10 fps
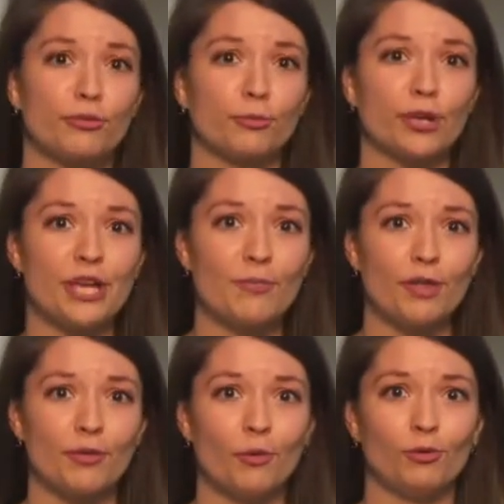
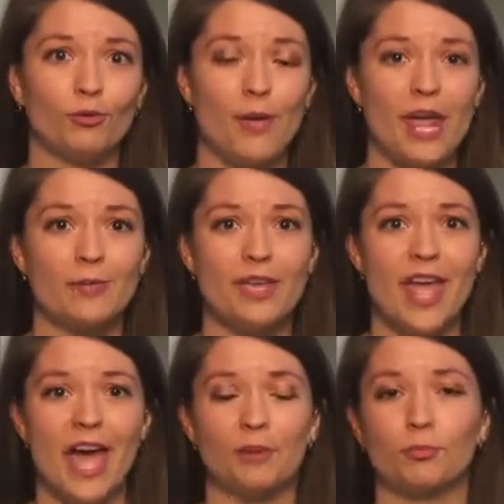three-month-old
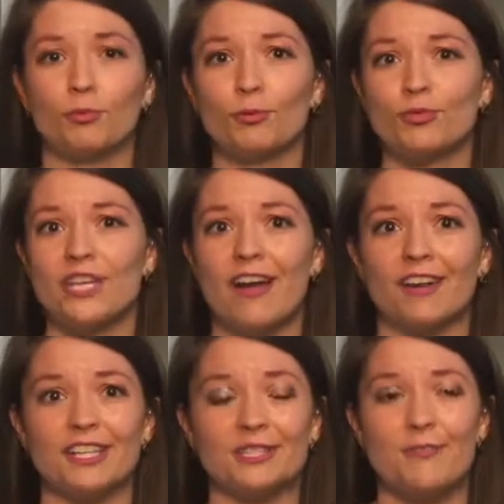baby had
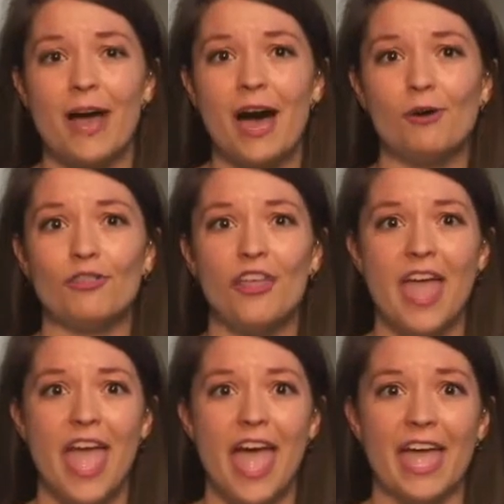bruising on its mouth,